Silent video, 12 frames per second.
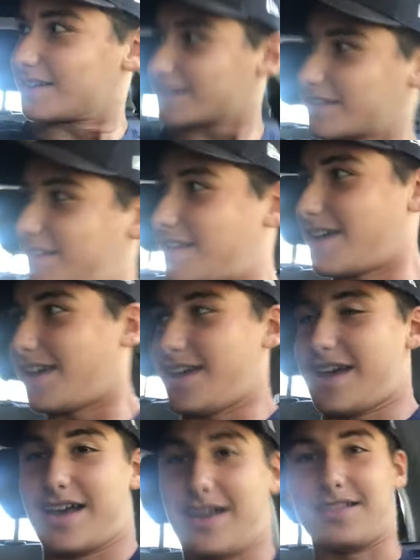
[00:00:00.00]
Okay,
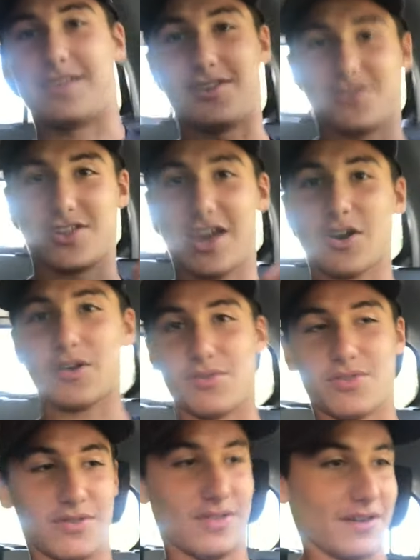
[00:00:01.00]
and shout
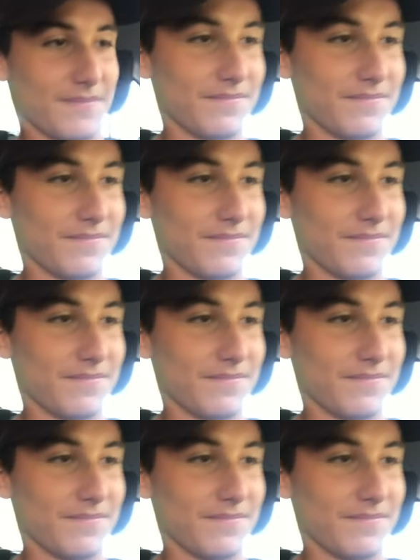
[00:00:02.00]
outs to them.